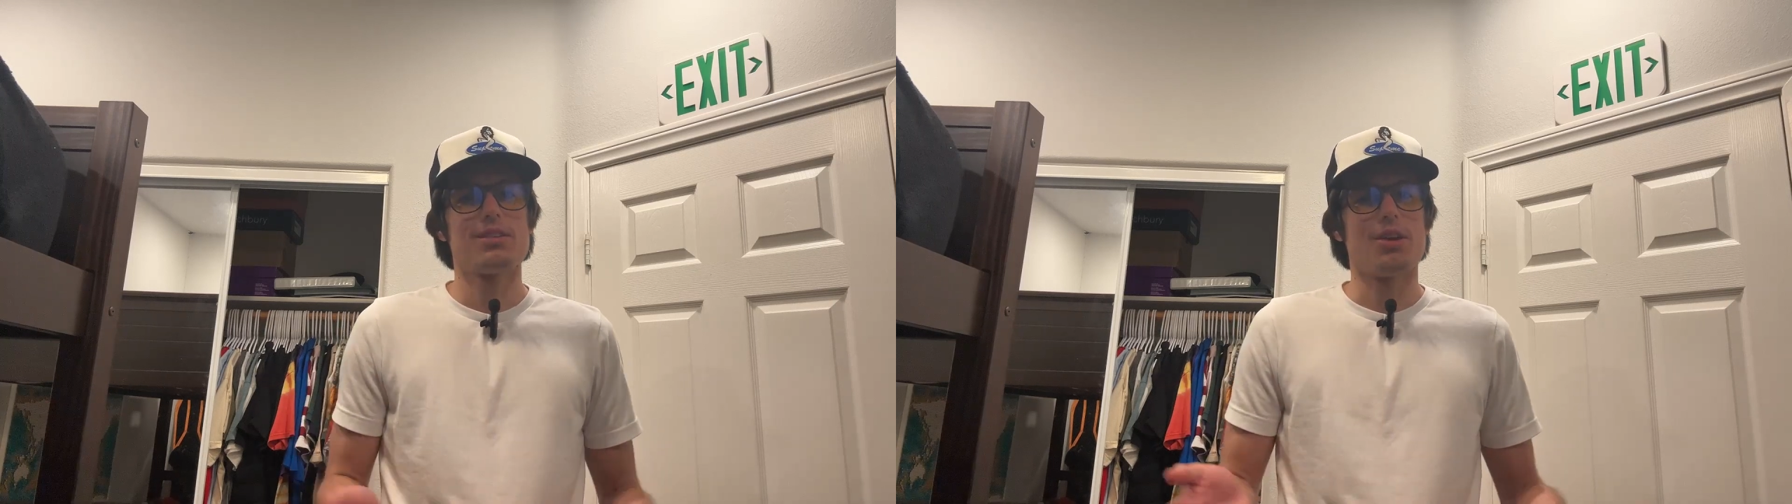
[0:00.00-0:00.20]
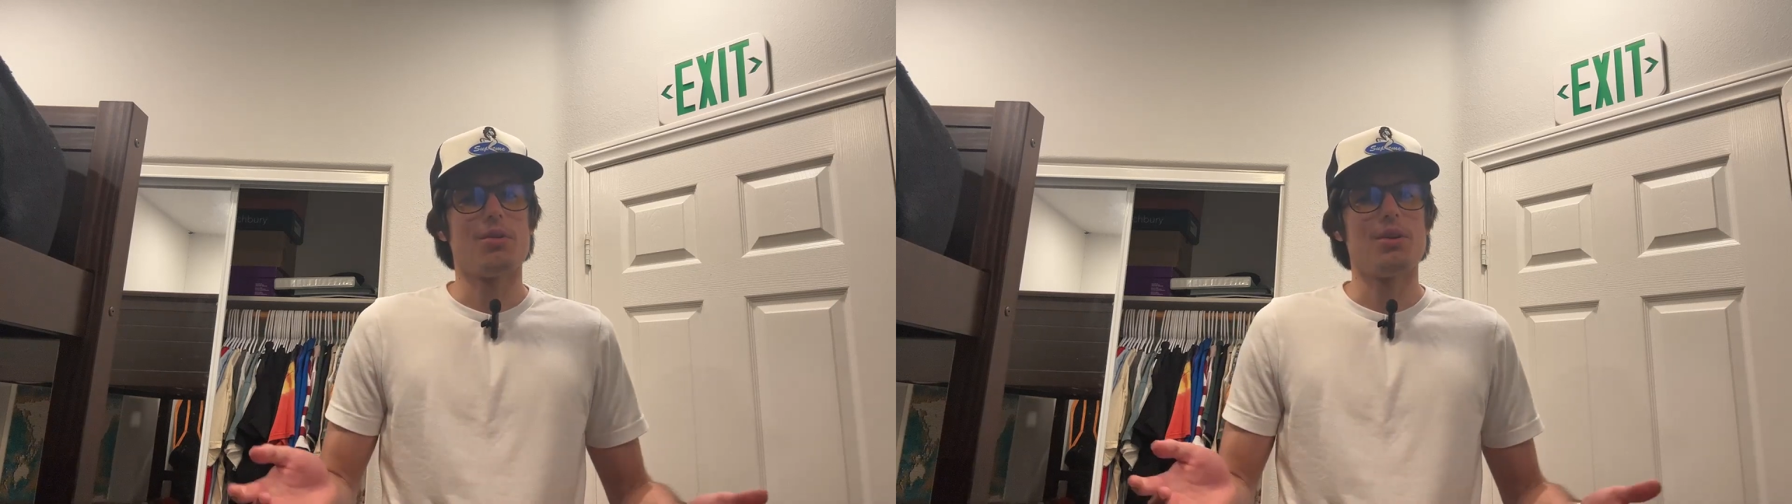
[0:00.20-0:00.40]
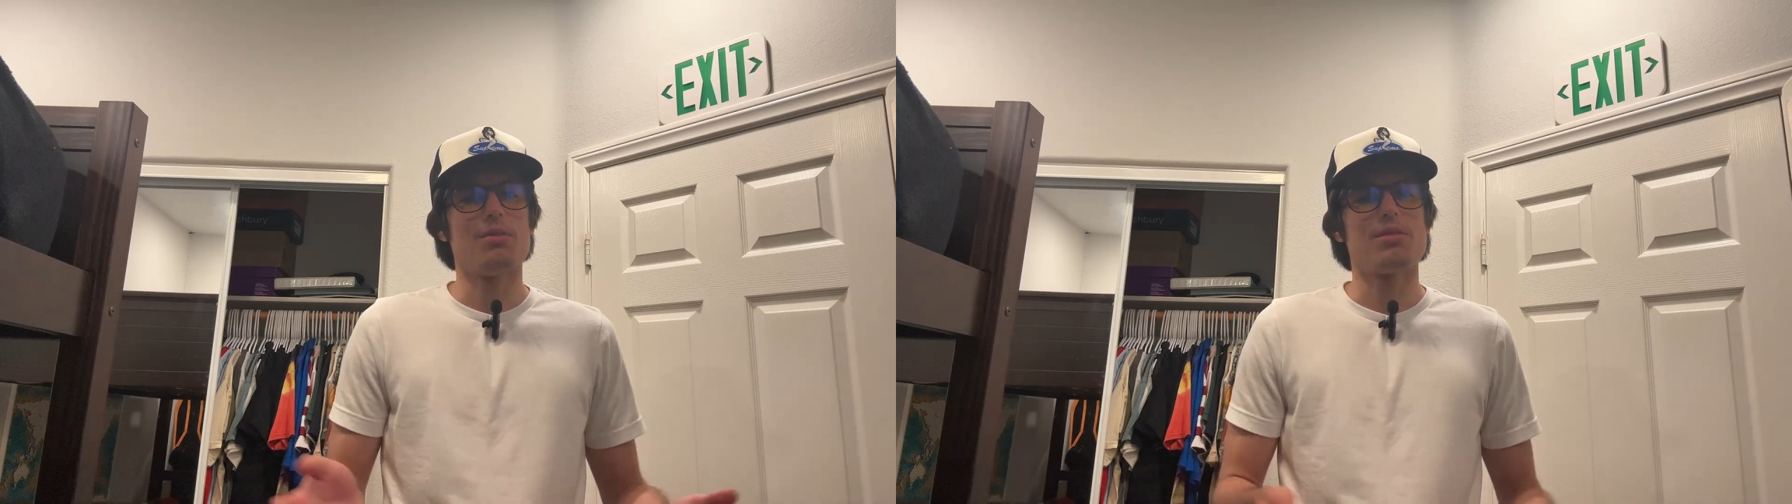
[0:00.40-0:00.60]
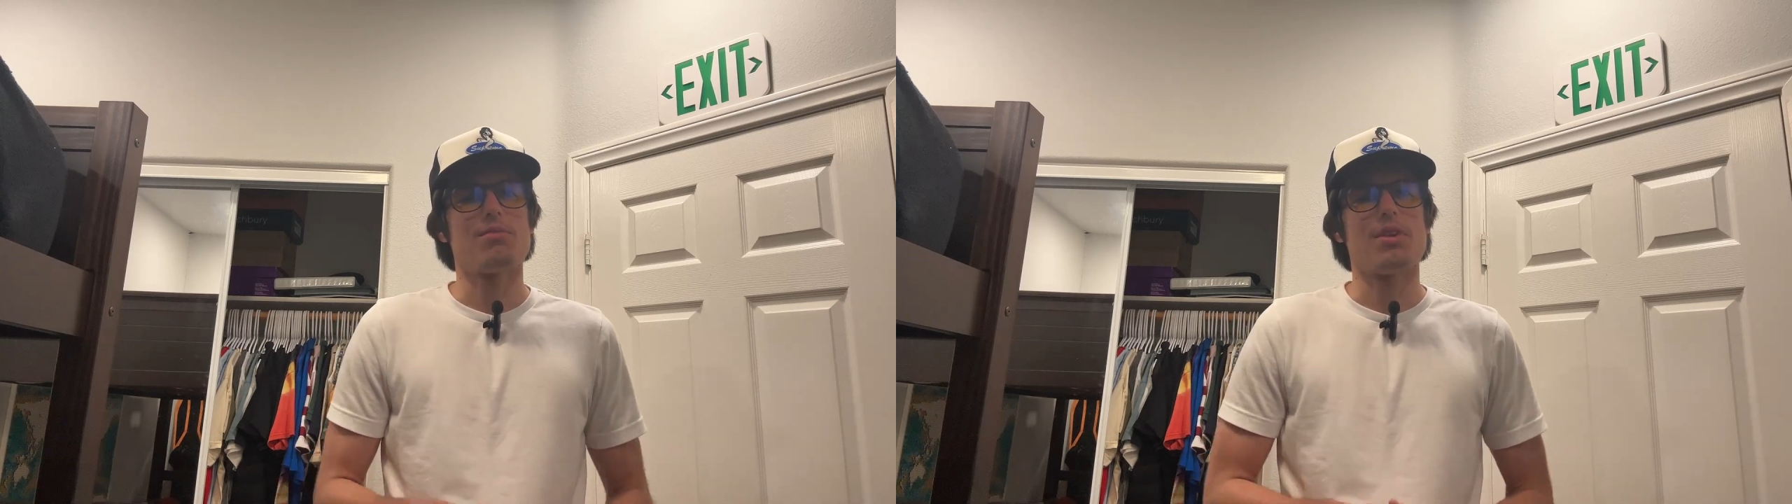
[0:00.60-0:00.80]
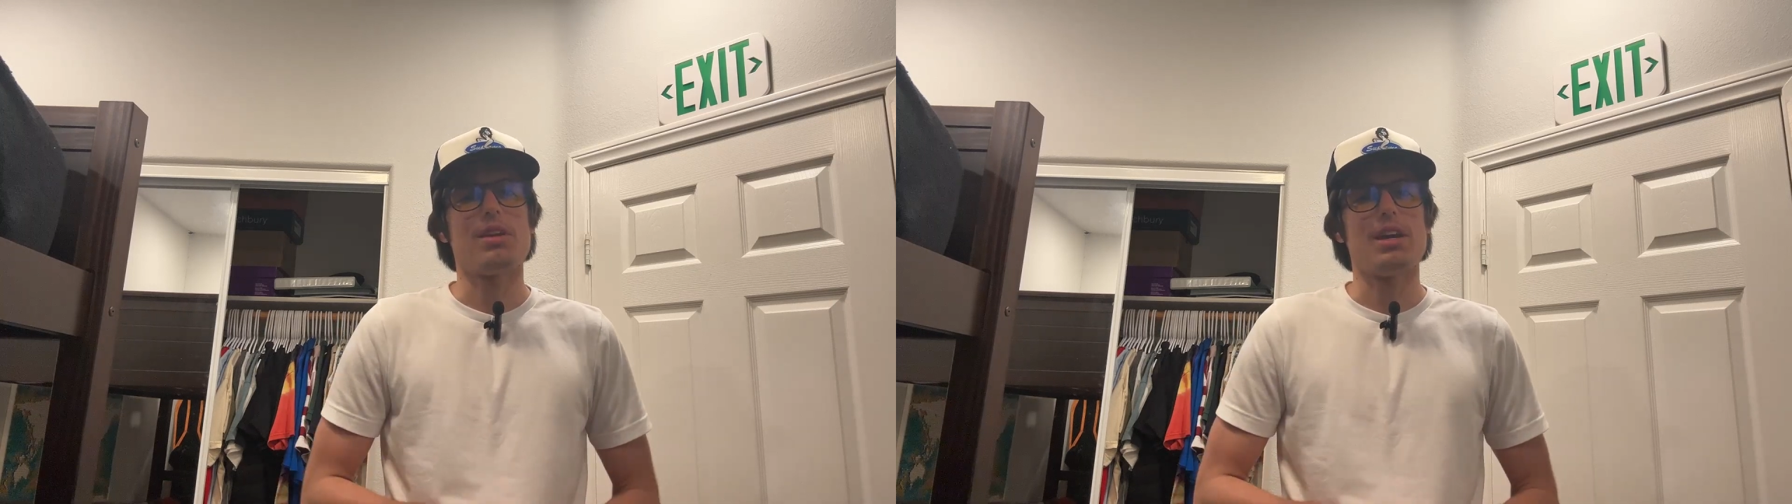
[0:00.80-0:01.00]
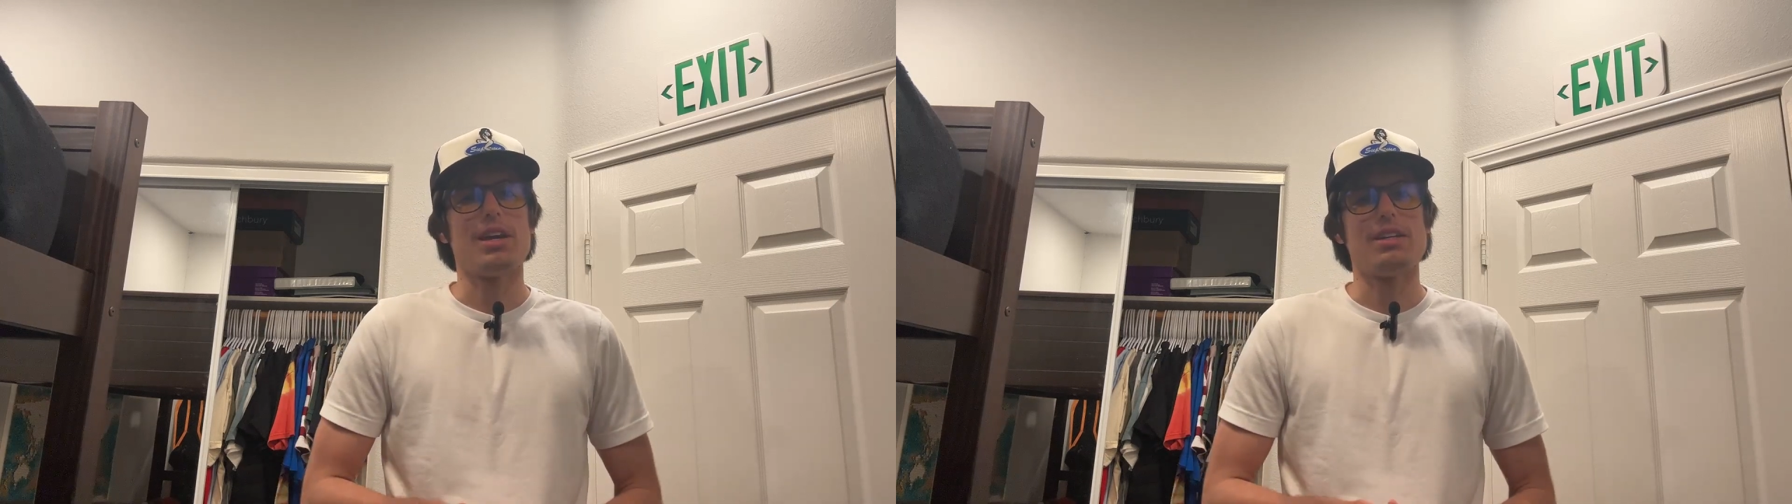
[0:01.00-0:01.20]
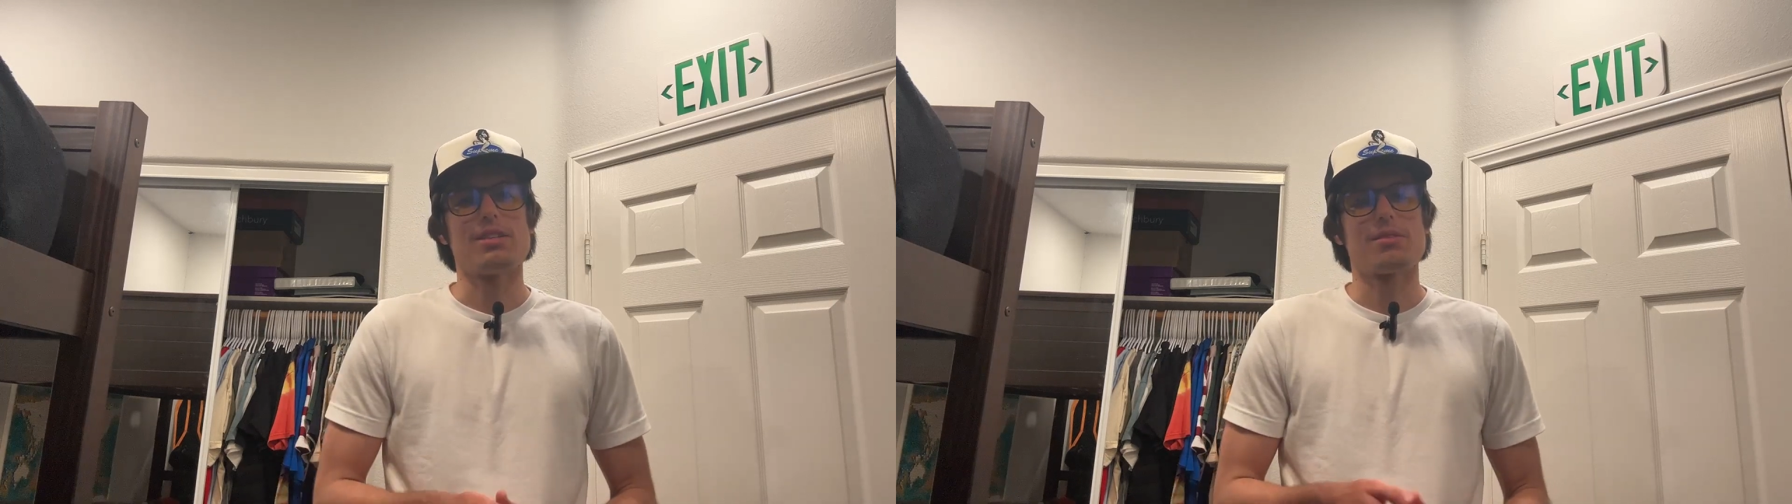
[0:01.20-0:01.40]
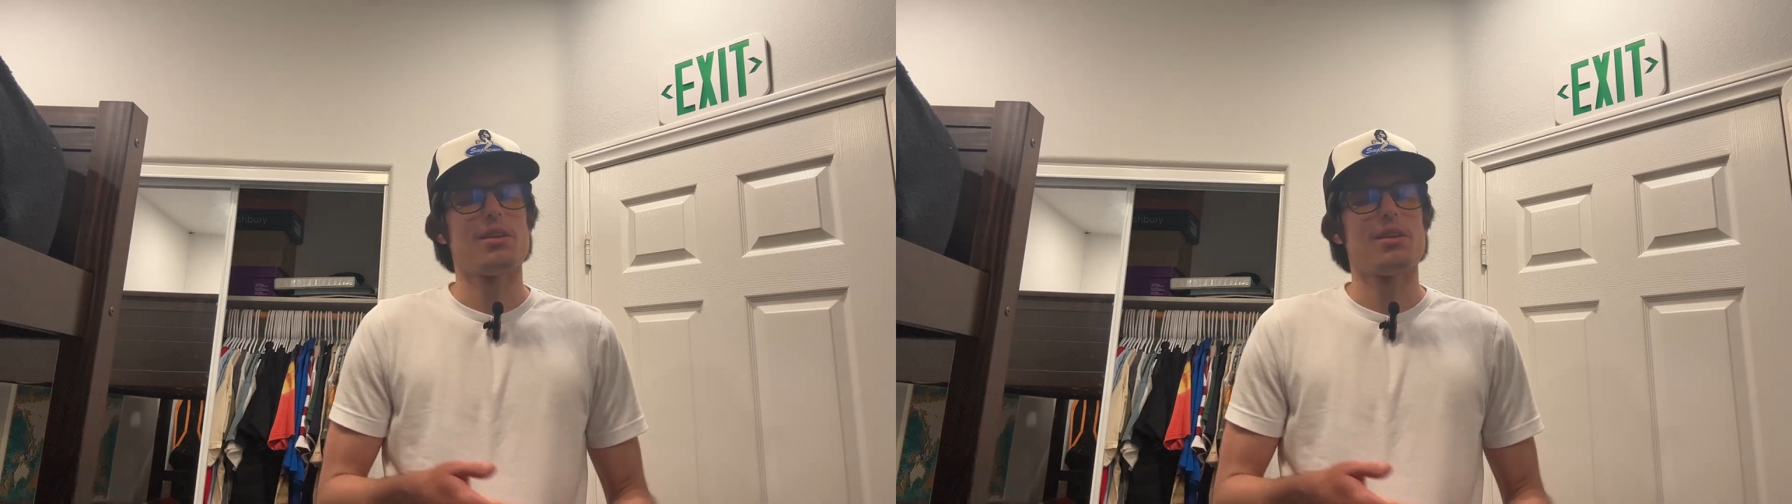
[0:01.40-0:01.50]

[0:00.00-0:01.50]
So it was a fun day, just